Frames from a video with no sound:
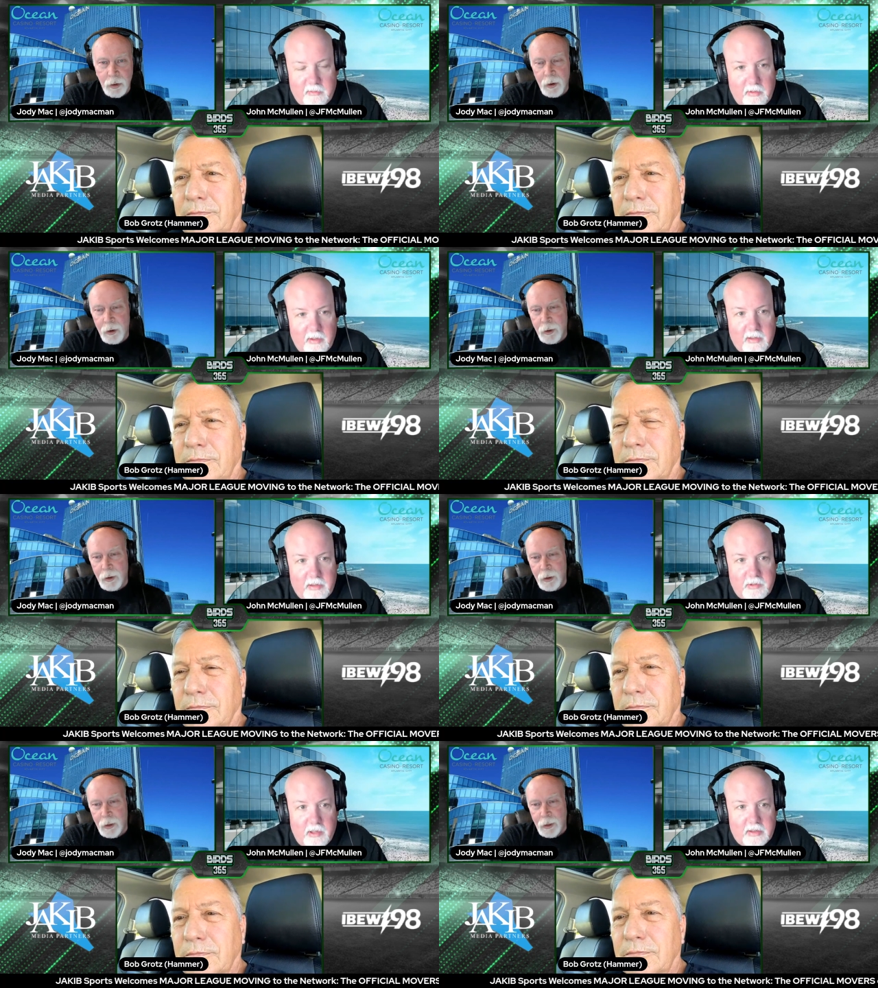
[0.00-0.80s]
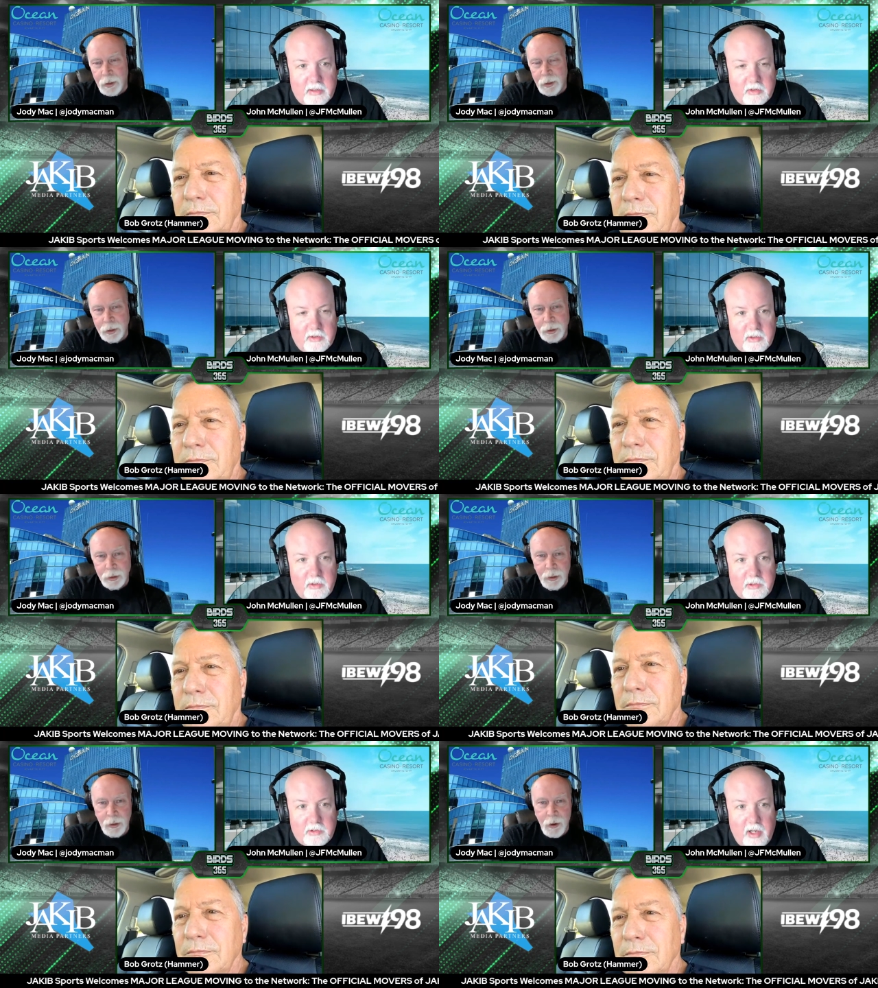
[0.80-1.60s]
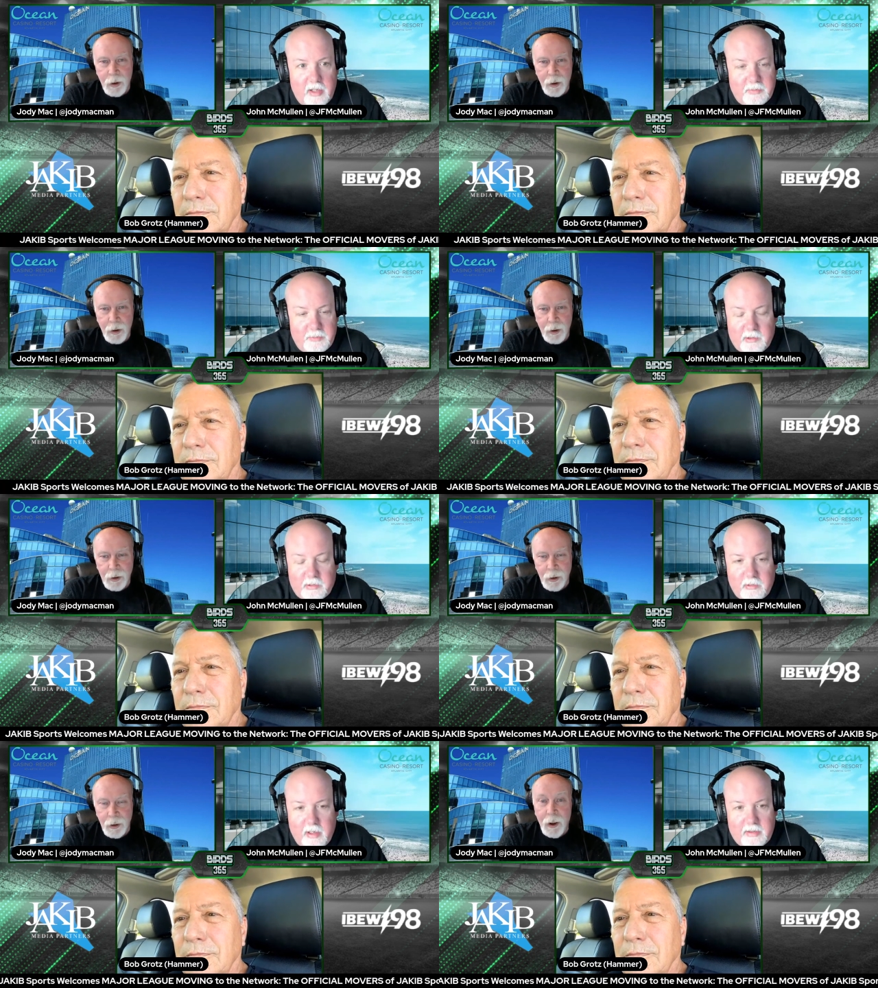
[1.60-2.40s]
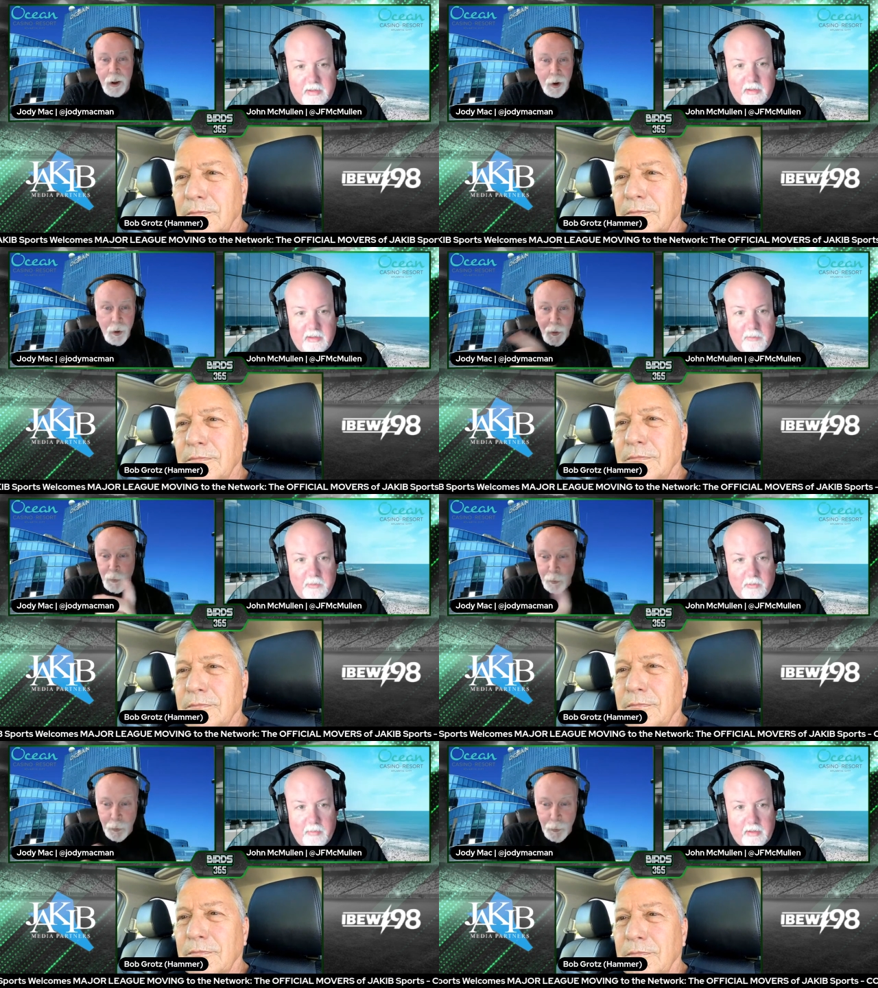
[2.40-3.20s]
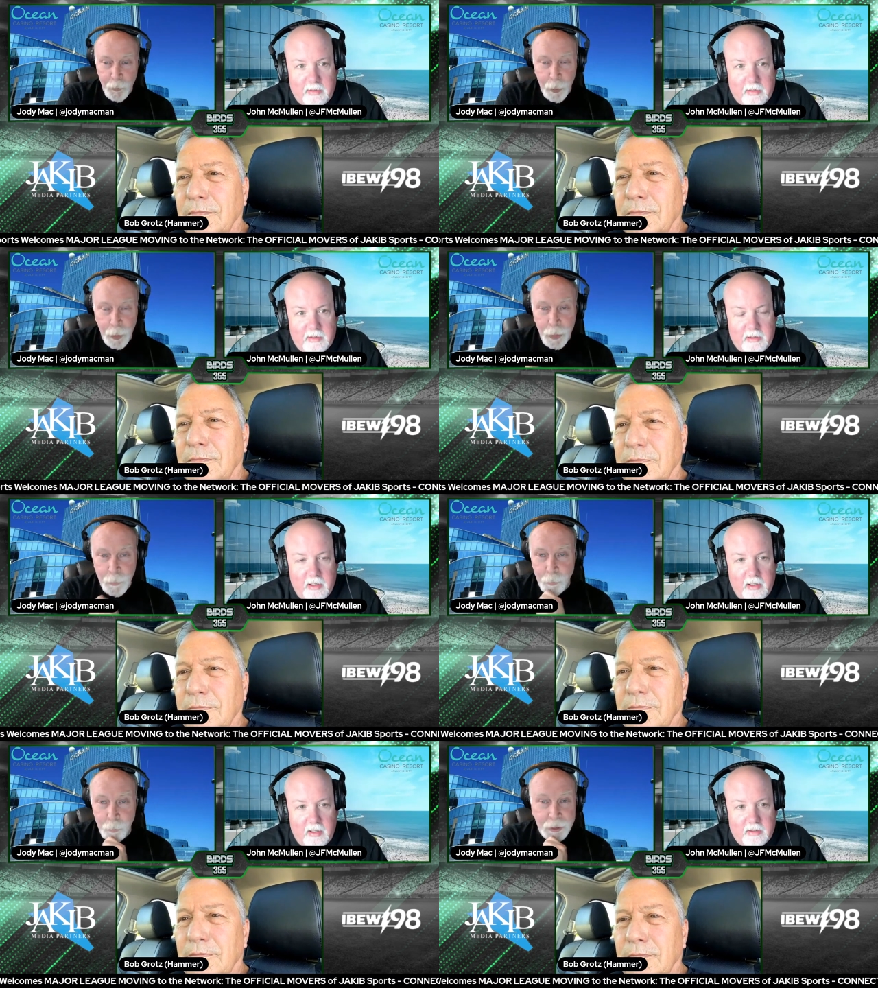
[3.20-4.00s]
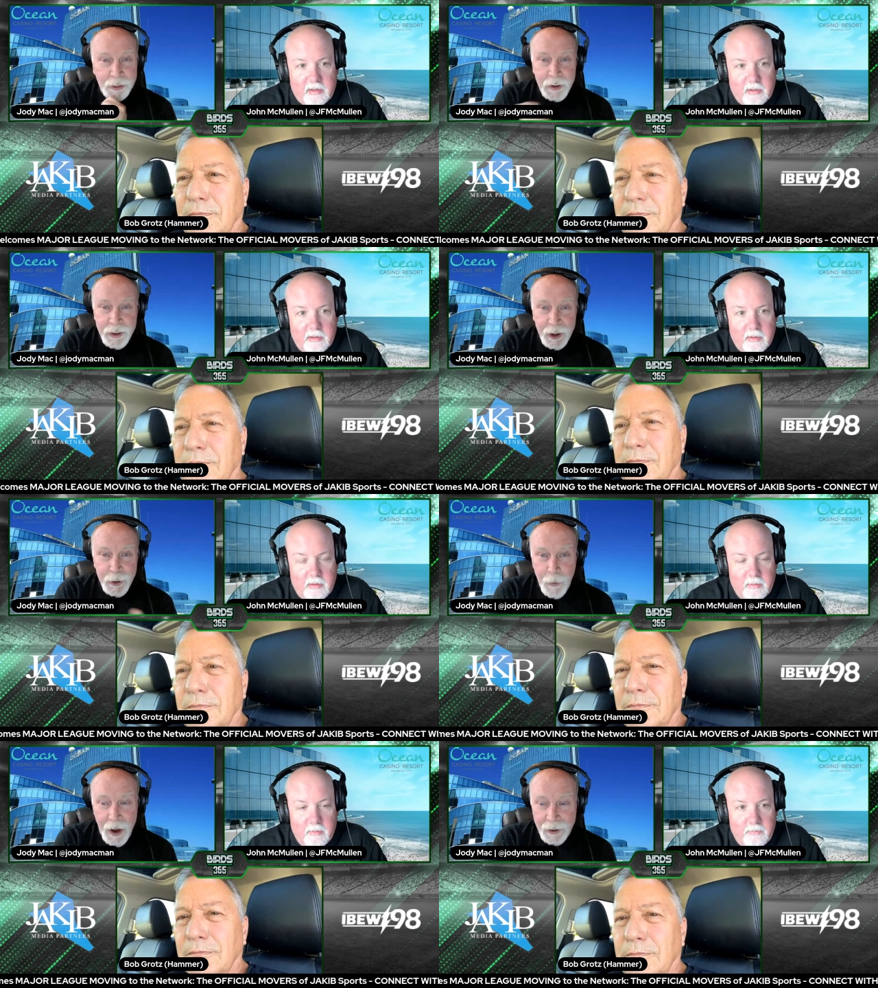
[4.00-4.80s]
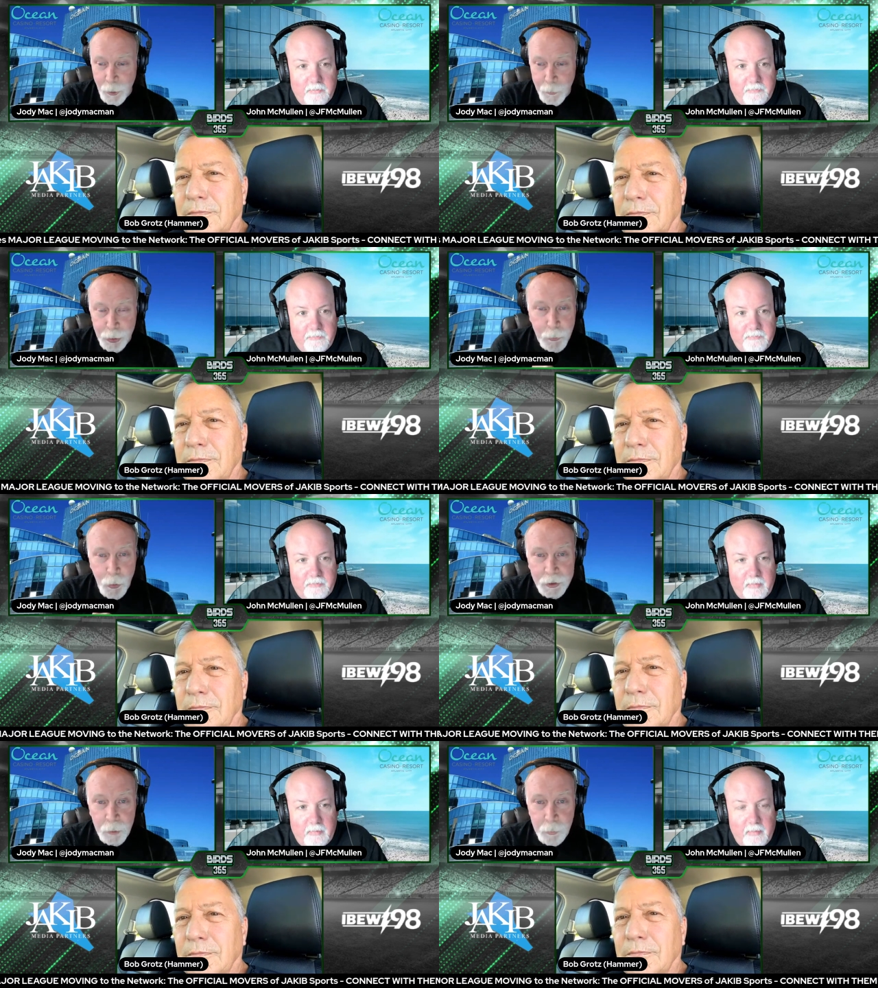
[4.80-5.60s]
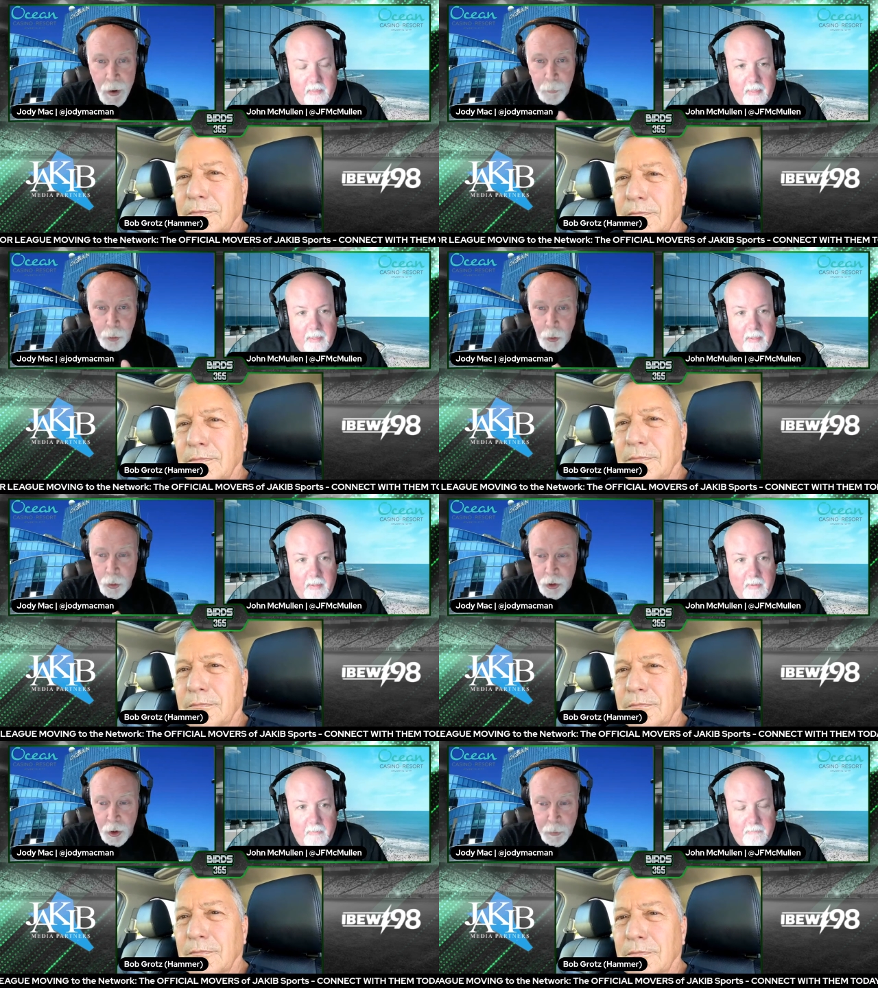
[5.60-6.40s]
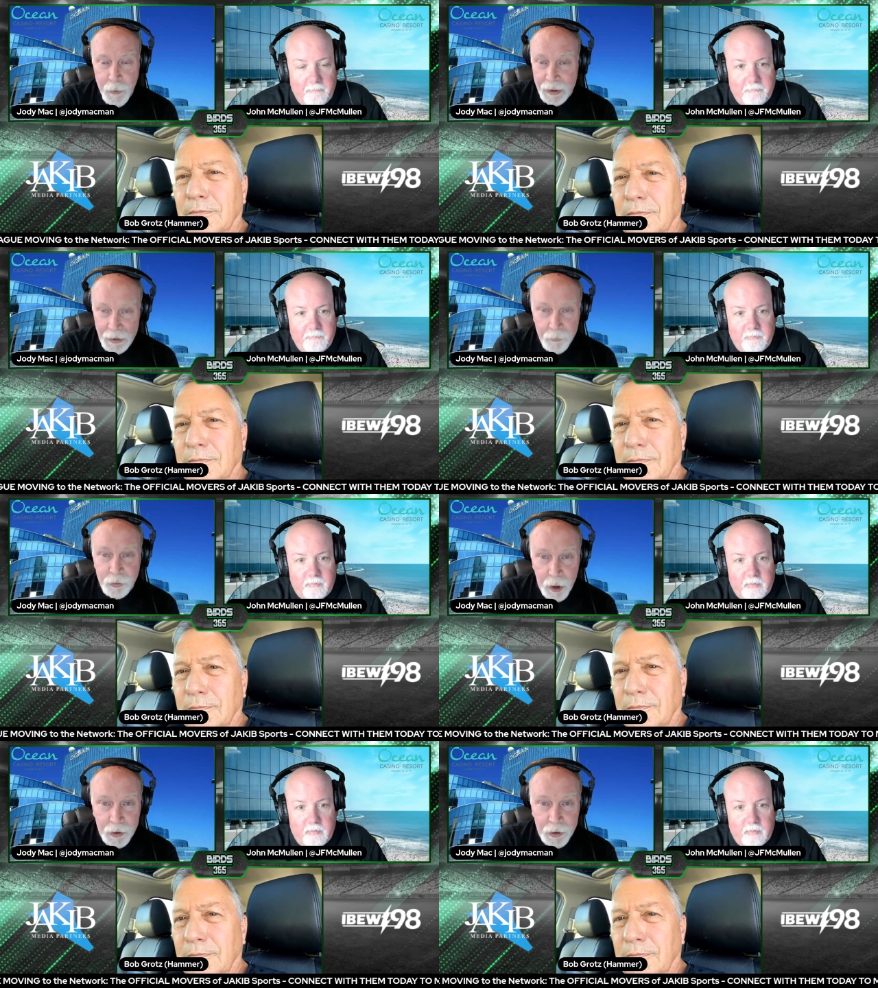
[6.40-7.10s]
Speaker 1: they're edge rushers.
Speaker 2: So it drives me crazy. They won't make that change. But this gets back to the point that Bob Grotz just made. If they're